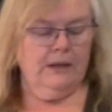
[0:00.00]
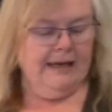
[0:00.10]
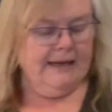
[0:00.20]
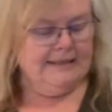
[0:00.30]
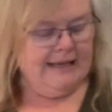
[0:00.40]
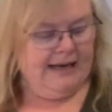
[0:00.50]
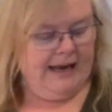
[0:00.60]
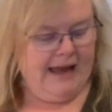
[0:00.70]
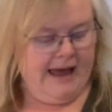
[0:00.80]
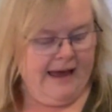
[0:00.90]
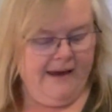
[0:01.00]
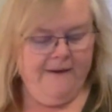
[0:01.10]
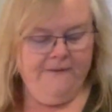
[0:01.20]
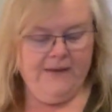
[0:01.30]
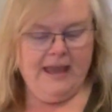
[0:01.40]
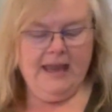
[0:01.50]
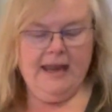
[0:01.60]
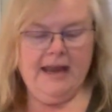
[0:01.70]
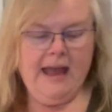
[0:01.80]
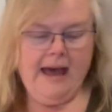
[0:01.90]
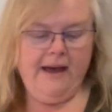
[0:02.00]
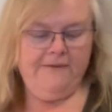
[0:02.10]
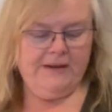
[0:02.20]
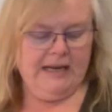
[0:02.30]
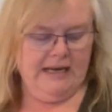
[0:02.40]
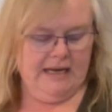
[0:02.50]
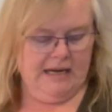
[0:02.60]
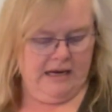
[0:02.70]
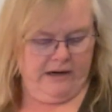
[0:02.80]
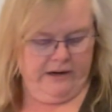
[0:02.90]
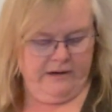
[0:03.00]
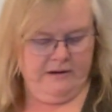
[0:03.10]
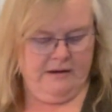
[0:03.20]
like I said, I have a half an onion here.